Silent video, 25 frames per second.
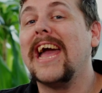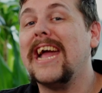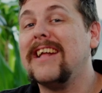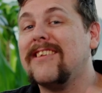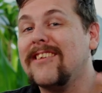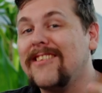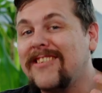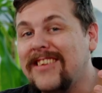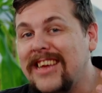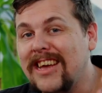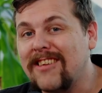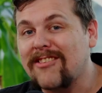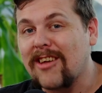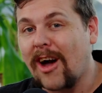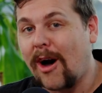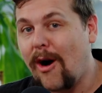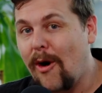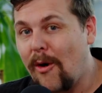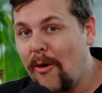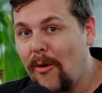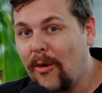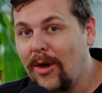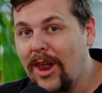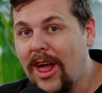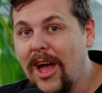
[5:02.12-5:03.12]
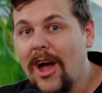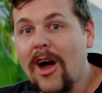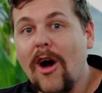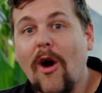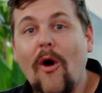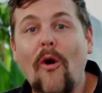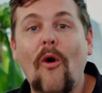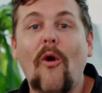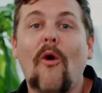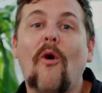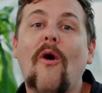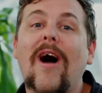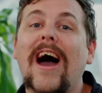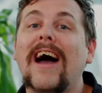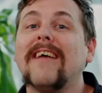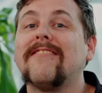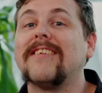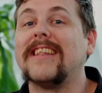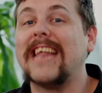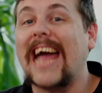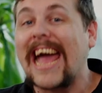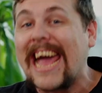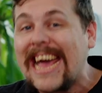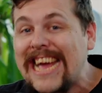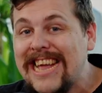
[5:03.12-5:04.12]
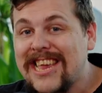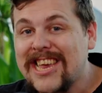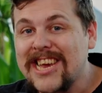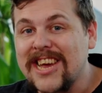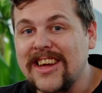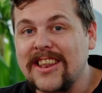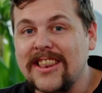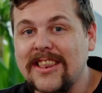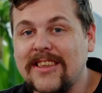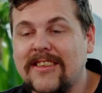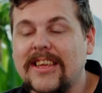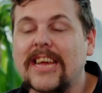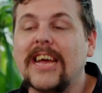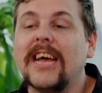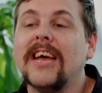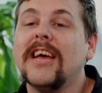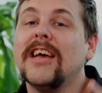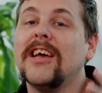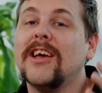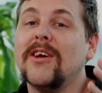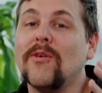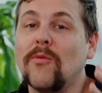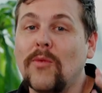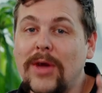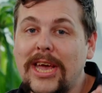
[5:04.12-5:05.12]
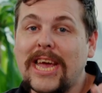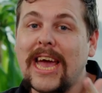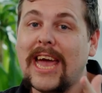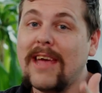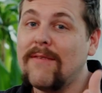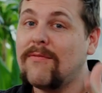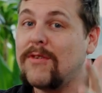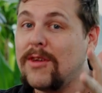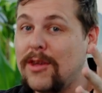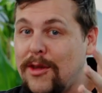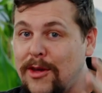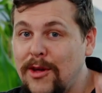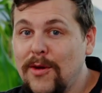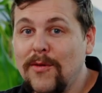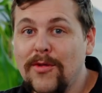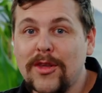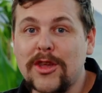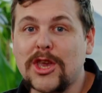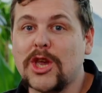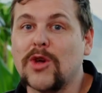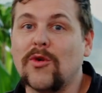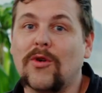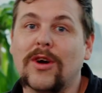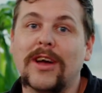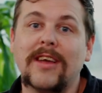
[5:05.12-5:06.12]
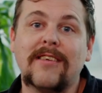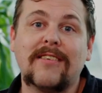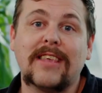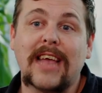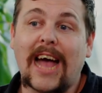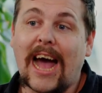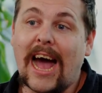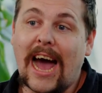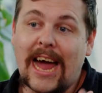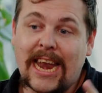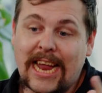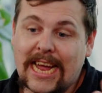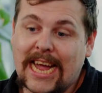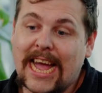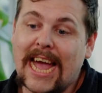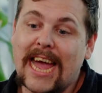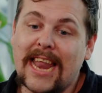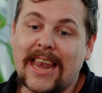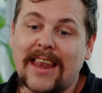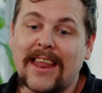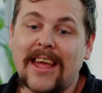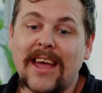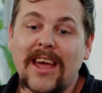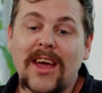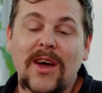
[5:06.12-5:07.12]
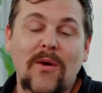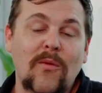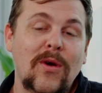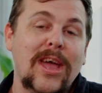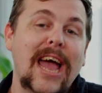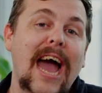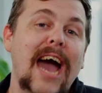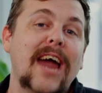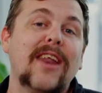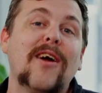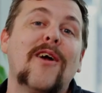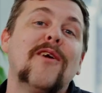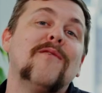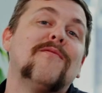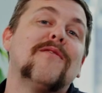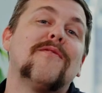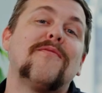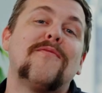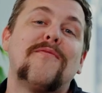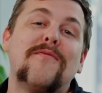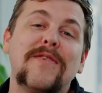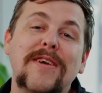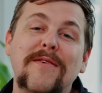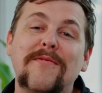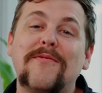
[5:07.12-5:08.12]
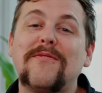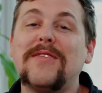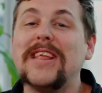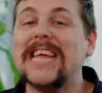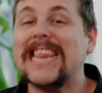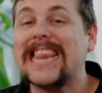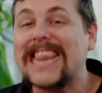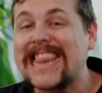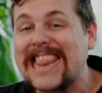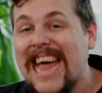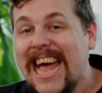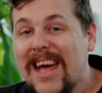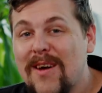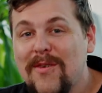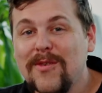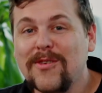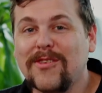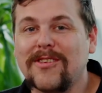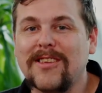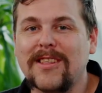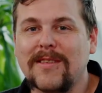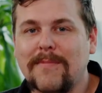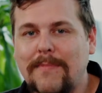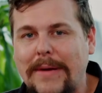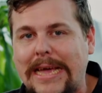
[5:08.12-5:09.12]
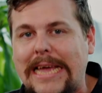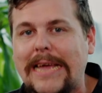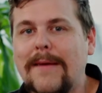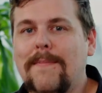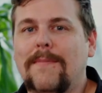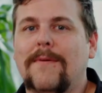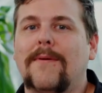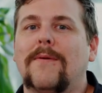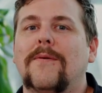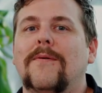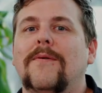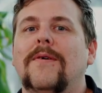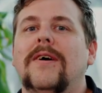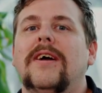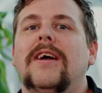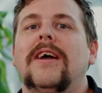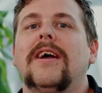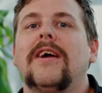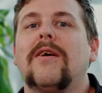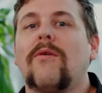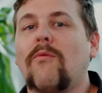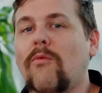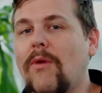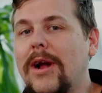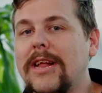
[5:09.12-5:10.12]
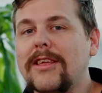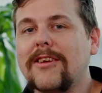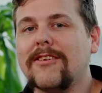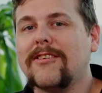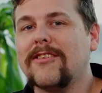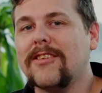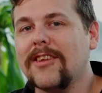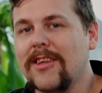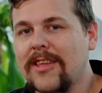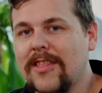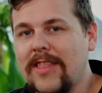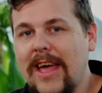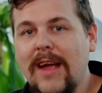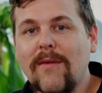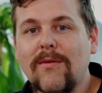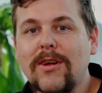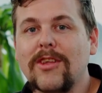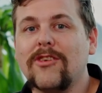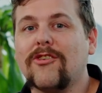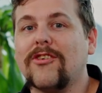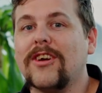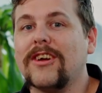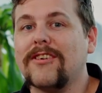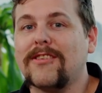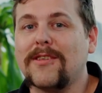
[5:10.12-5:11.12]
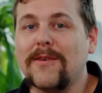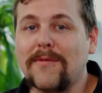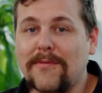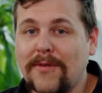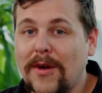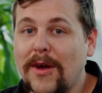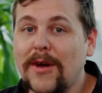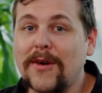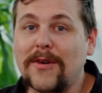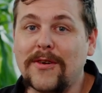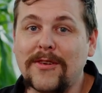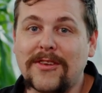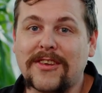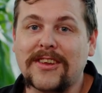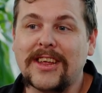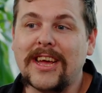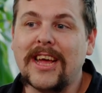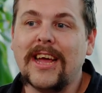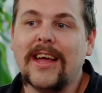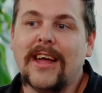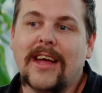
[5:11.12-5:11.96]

agency as a whole or as an agent we gave you the choice. And again, we had over 50,000 people register their interest to vote.